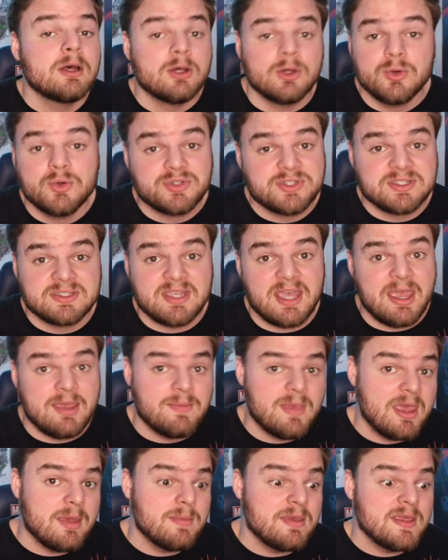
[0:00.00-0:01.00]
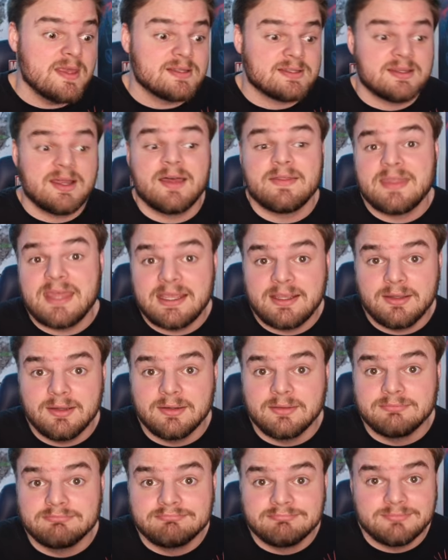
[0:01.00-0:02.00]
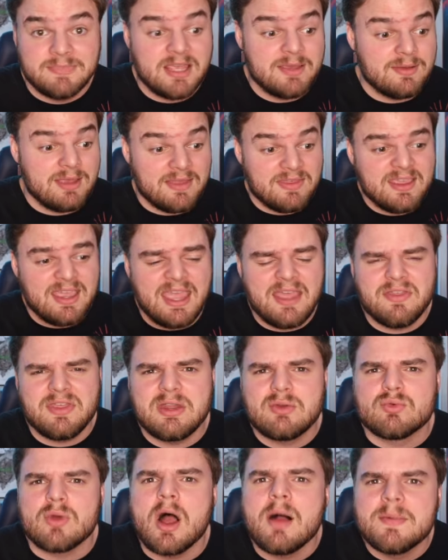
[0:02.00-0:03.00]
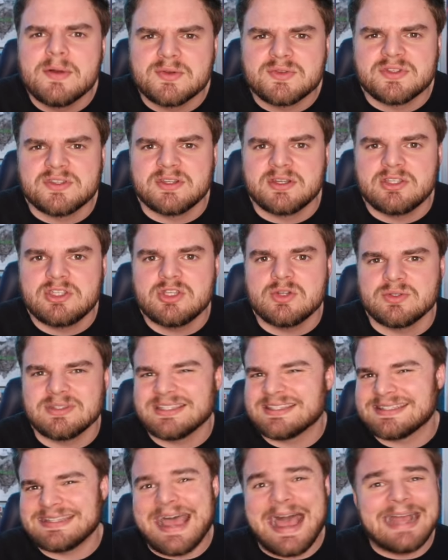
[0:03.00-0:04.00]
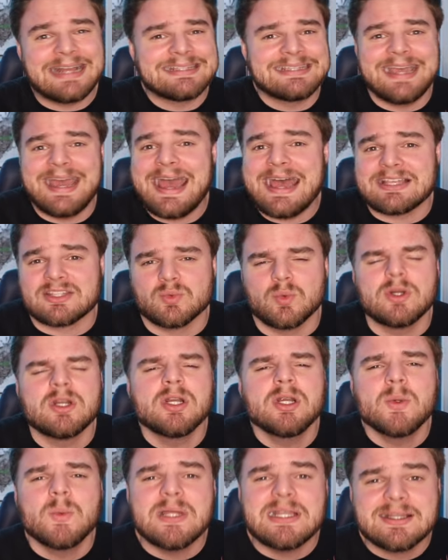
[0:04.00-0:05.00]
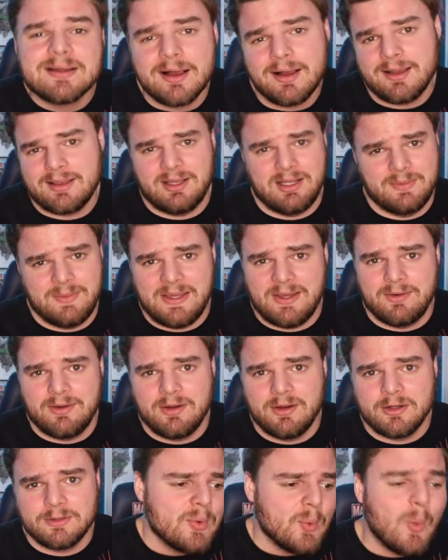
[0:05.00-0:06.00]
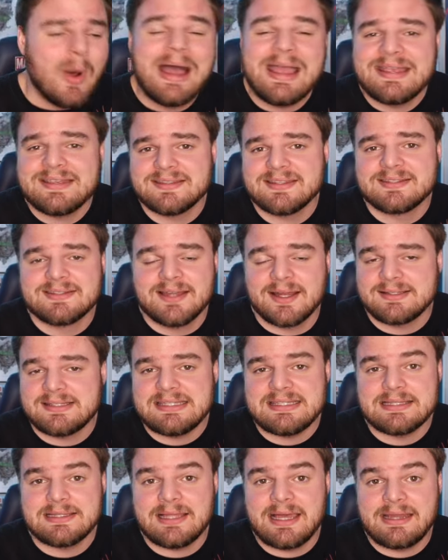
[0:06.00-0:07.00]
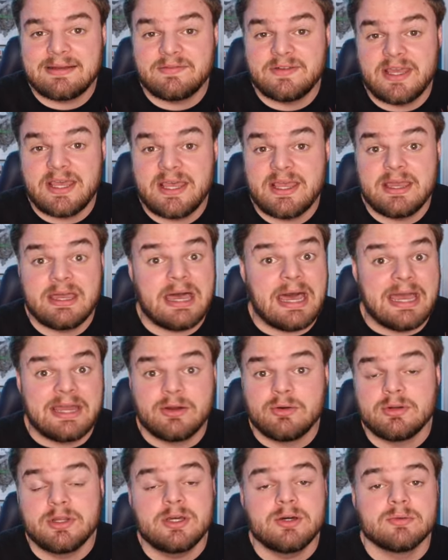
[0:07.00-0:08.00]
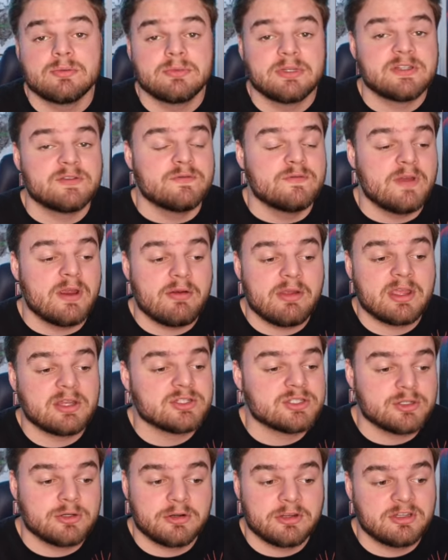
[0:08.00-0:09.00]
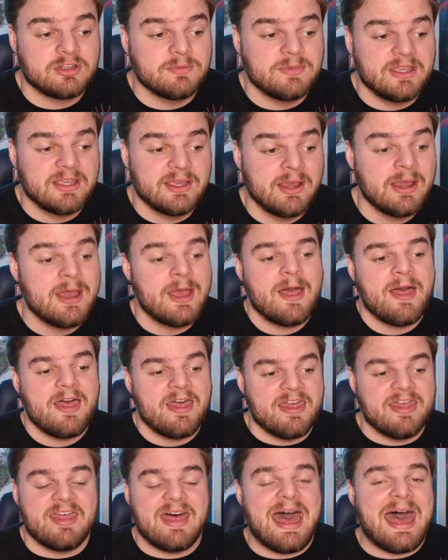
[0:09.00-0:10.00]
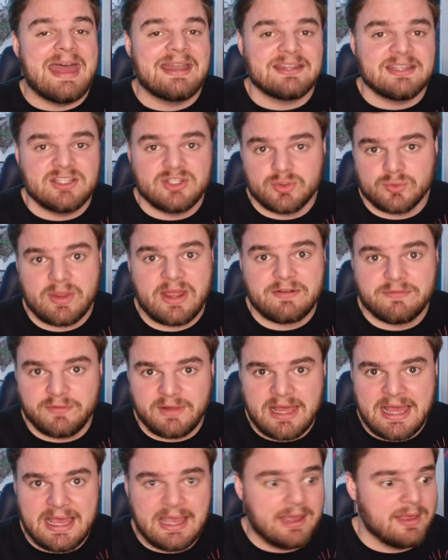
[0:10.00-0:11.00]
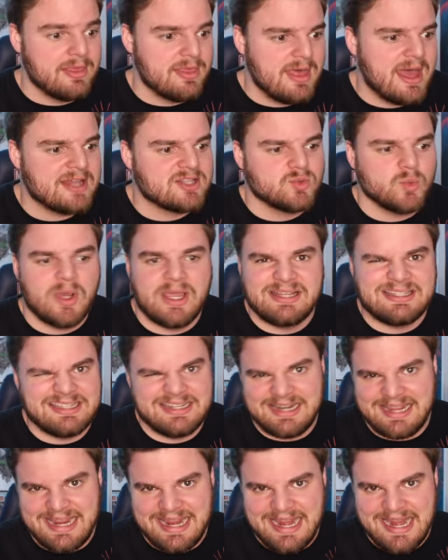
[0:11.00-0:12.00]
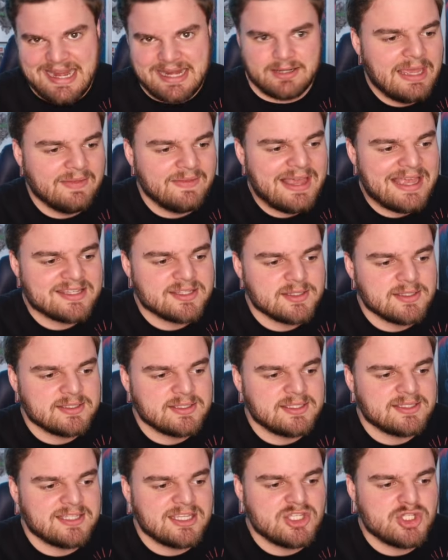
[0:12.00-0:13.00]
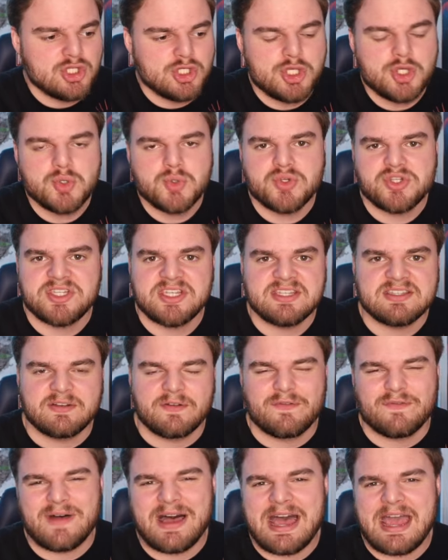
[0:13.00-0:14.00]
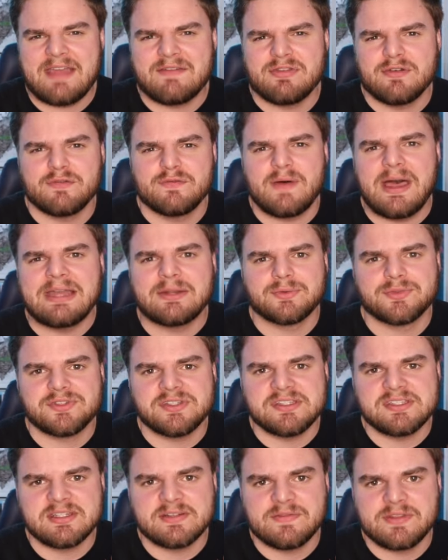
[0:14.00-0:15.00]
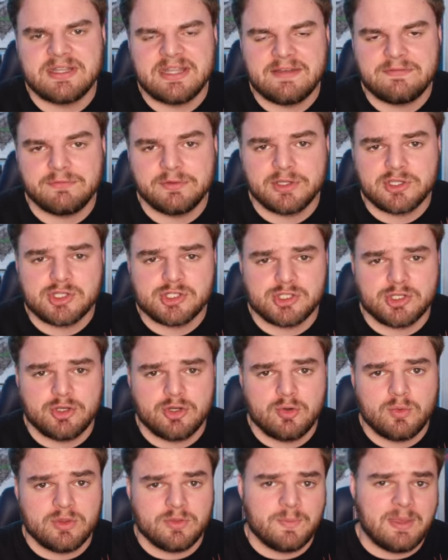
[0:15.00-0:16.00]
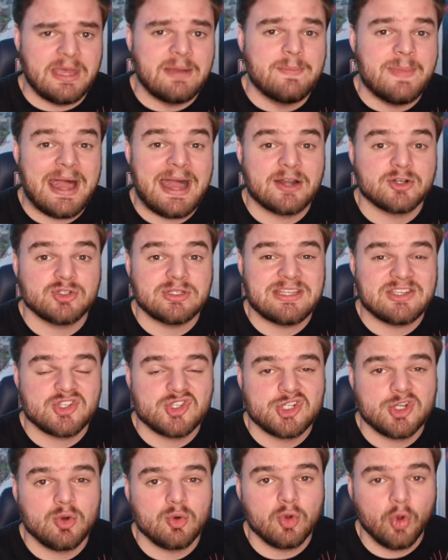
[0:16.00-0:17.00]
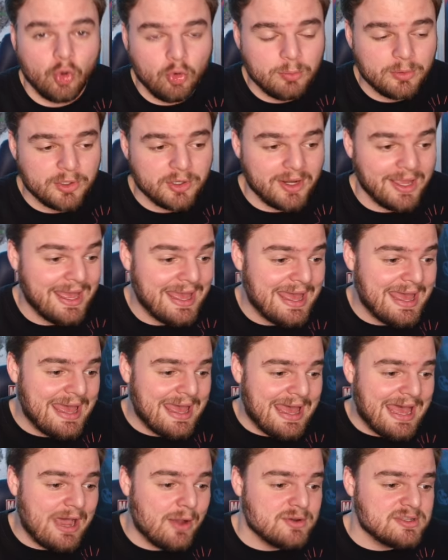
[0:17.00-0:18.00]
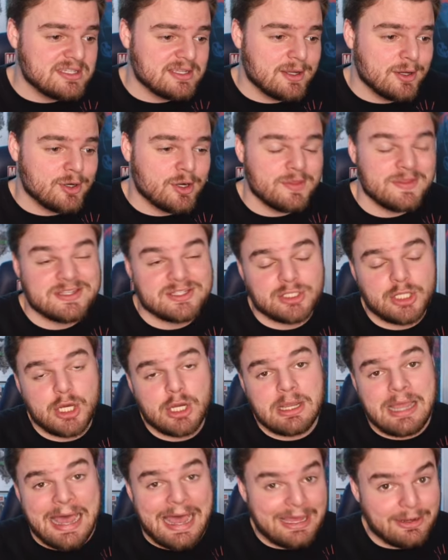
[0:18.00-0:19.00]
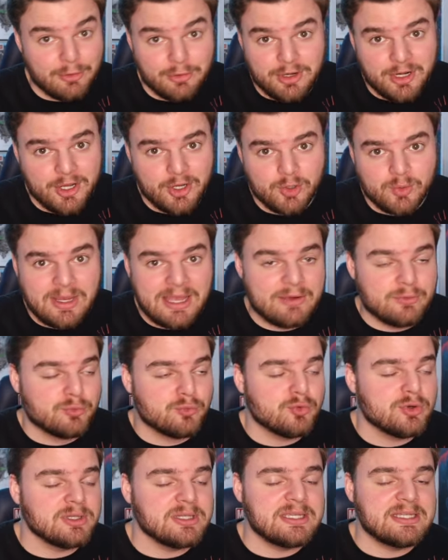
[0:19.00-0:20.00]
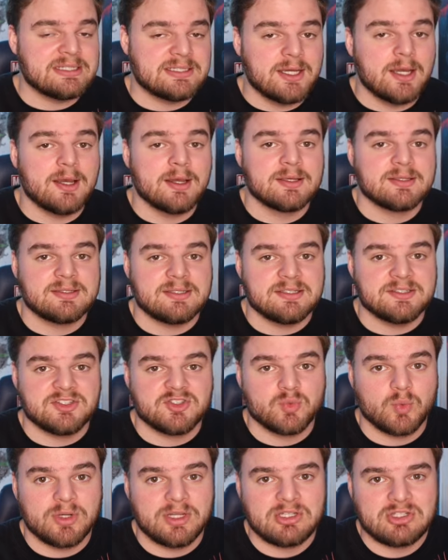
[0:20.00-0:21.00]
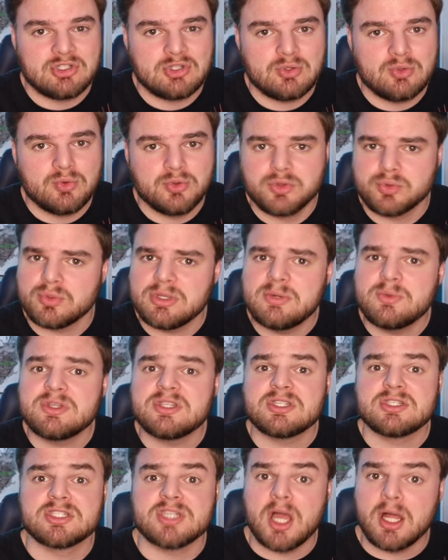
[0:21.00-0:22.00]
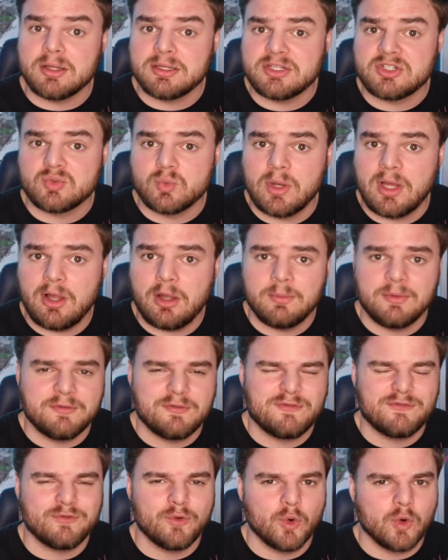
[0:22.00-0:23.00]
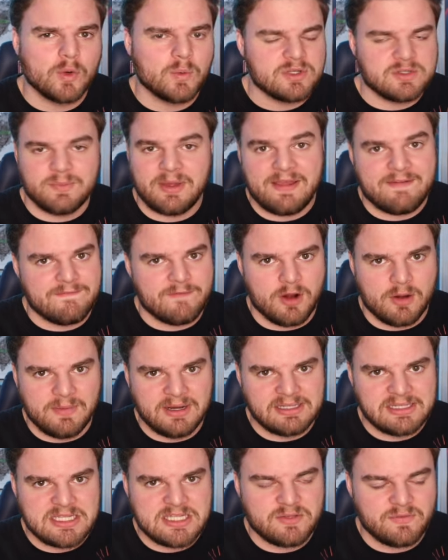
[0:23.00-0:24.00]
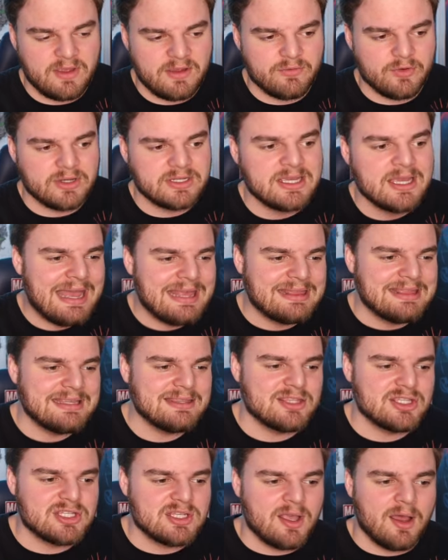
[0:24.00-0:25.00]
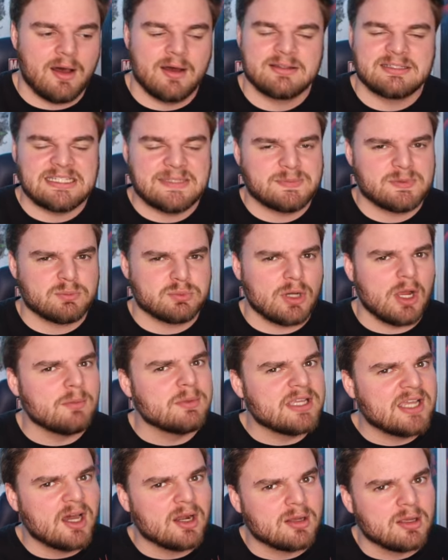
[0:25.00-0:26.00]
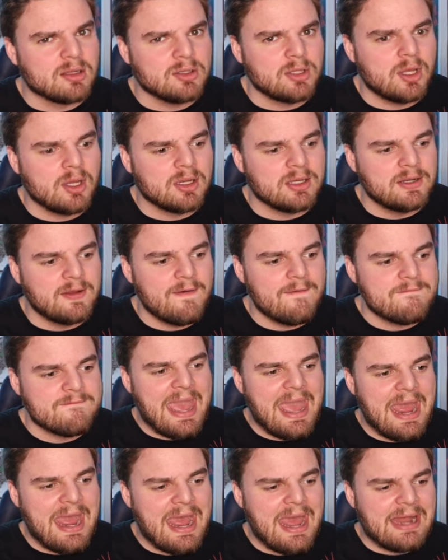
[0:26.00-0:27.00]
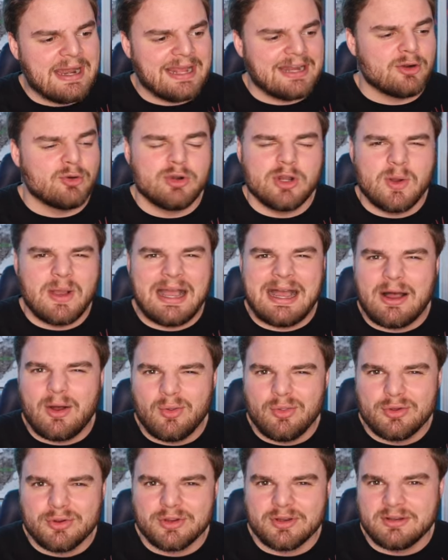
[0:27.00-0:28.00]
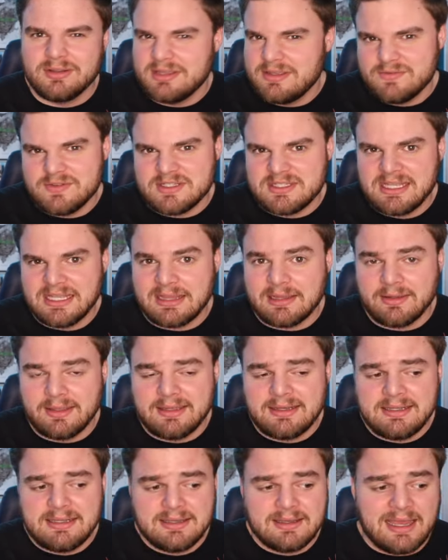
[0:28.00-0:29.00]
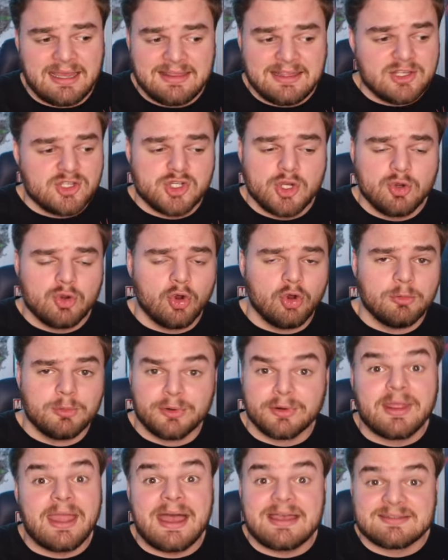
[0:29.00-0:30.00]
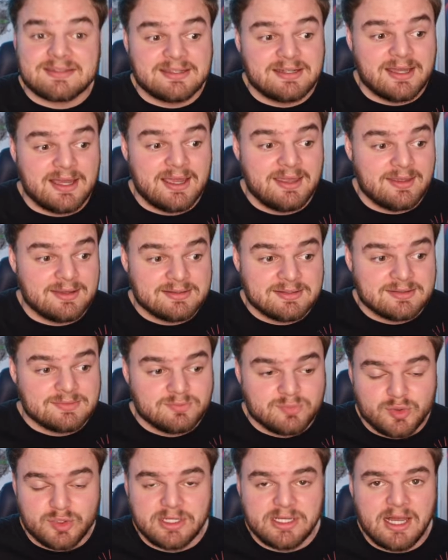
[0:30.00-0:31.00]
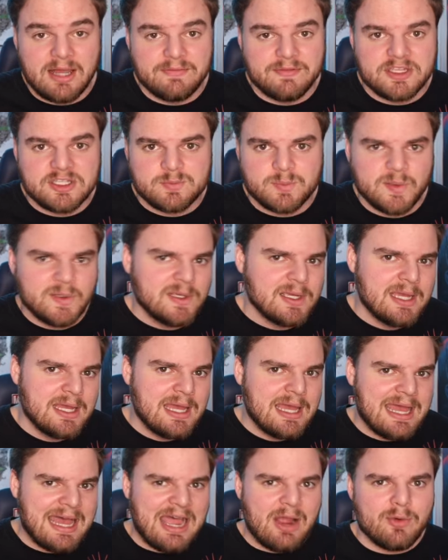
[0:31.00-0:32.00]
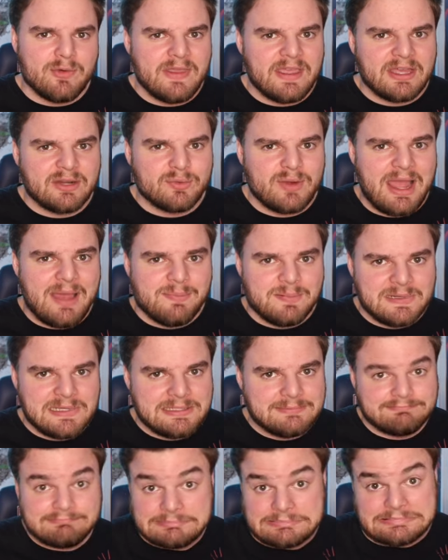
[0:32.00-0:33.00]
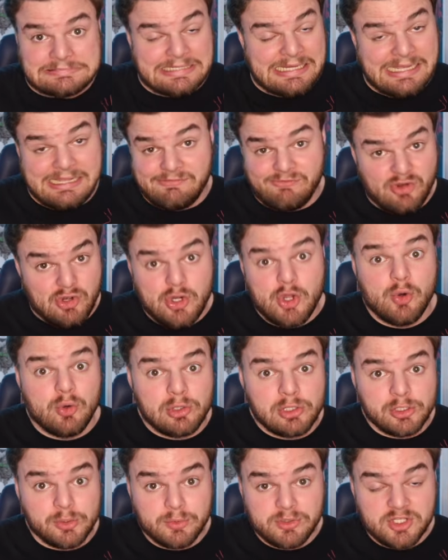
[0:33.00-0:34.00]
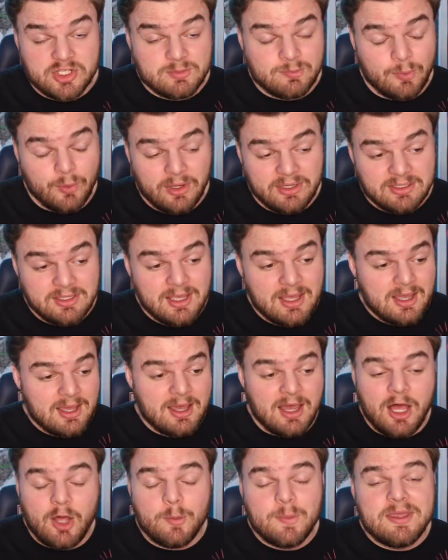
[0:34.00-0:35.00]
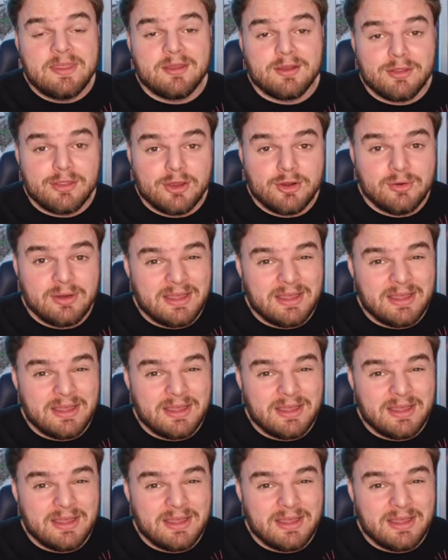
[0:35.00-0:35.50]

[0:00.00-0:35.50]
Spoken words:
Who's to say? Maybe it's not that good. Maybe, I think Anthony Ramos is in it too. It's a stacked cast. What are we talking about here? Why has this not seen the light of day? I don't know. It's very concerning to me. That is a red flag. That's why it's an eh. And last on this list is You Season 5, the final season of the Netflix show with Penn Badgley as Joe Goldberg. How has it gone on this long? I don't know. I really dug seasons 1 and 2. 3 was solid as well, but 4 was by far my least favorite. I think this concept's probably gone on long enough, and I don't know how they're gonna even stick the landing. I think Joe Goldberg has to die. That's pretty obvious, but how are they gonna wrap it up? I have no clue at this point. I'll be there though.